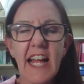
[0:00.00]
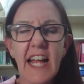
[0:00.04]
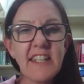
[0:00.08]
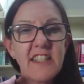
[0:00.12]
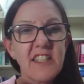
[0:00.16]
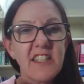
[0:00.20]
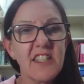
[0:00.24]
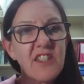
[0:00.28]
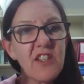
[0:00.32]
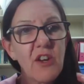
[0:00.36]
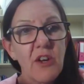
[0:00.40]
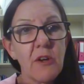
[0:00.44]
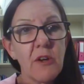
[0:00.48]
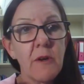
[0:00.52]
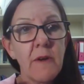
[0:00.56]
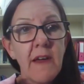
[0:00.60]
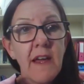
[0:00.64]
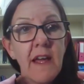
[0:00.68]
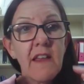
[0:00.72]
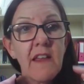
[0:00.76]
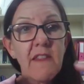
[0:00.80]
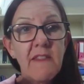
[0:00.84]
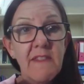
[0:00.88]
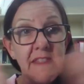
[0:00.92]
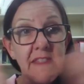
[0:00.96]
And so
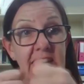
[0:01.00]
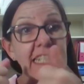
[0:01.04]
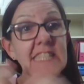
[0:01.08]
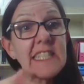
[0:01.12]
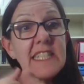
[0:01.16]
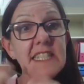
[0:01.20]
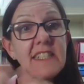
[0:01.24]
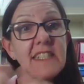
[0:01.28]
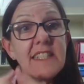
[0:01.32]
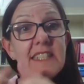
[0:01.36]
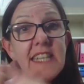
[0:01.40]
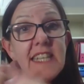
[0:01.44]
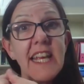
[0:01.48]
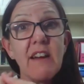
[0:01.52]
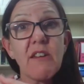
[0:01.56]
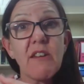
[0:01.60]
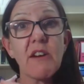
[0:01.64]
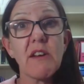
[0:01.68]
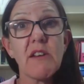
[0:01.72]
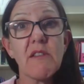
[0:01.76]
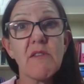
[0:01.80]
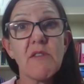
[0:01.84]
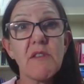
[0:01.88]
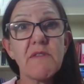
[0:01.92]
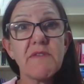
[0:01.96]
this is an
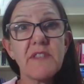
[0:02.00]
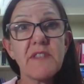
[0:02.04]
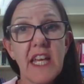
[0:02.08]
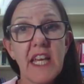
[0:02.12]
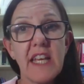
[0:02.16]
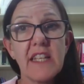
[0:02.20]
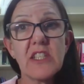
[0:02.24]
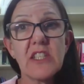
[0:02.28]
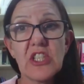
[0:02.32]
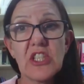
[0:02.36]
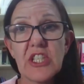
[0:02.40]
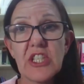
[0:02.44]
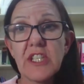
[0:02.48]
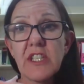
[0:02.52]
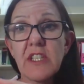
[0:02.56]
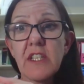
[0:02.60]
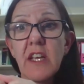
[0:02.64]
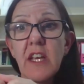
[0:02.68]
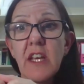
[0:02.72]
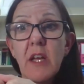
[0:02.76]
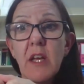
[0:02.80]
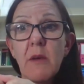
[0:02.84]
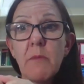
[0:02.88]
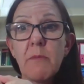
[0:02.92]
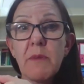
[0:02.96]
area of
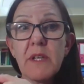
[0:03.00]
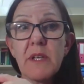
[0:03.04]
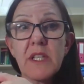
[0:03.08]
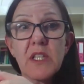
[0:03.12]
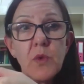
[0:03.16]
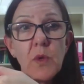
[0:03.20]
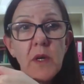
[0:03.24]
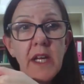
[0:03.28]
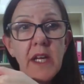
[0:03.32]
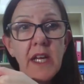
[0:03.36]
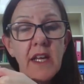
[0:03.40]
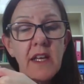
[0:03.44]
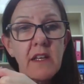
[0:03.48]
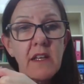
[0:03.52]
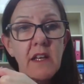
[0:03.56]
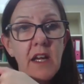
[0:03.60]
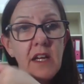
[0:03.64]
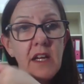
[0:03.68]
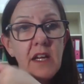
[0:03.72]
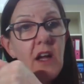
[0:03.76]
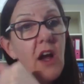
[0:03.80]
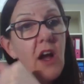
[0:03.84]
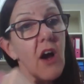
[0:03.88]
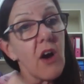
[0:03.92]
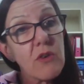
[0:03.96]
tension between
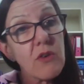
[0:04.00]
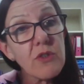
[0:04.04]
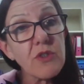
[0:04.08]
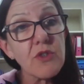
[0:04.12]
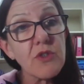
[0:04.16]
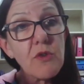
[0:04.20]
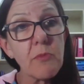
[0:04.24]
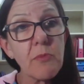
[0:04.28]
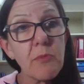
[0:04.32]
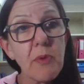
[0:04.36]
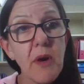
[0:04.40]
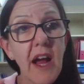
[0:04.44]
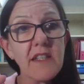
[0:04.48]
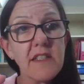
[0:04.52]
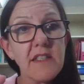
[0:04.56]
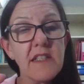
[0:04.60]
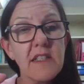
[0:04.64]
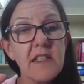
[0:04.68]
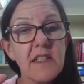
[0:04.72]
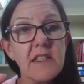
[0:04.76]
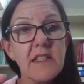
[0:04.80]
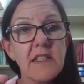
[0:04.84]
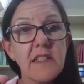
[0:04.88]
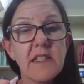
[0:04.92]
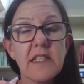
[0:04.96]
a cultural
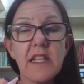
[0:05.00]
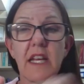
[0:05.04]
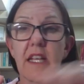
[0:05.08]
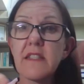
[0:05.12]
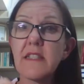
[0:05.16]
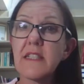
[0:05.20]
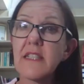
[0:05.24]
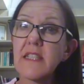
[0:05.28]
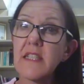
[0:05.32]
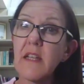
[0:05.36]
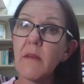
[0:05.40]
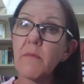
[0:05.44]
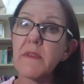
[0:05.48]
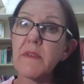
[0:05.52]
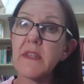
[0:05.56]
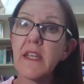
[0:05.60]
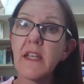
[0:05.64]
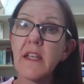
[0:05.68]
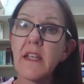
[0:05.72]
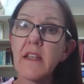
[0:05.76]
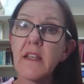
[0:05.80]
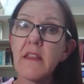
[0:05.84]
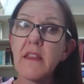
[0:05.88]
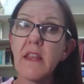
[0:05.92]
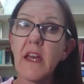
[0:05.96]
practice and
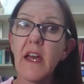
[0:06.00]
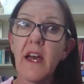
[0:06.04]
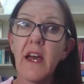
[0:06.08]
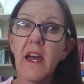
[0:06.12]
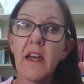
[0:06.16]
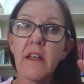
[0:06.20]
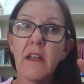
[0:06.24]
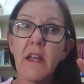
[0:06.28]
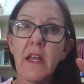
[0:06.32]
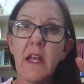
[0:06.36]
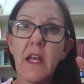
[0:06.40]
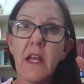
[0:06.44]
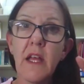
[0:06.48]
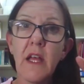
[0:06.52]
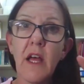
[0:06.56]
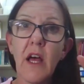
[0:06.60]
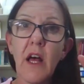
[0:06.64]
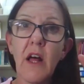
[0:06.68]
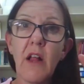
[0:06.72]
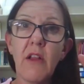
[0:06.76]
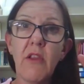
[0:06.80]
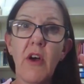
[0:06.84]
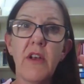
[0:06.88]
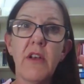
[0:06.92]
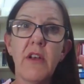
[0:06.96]
something that
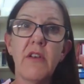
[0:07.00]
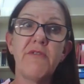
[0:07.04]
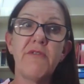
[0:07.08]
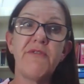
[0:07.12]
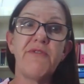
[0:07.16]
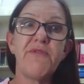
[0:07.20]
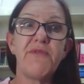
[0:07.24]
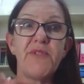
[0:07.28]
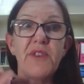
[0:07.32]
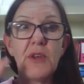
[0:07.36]
a lot of,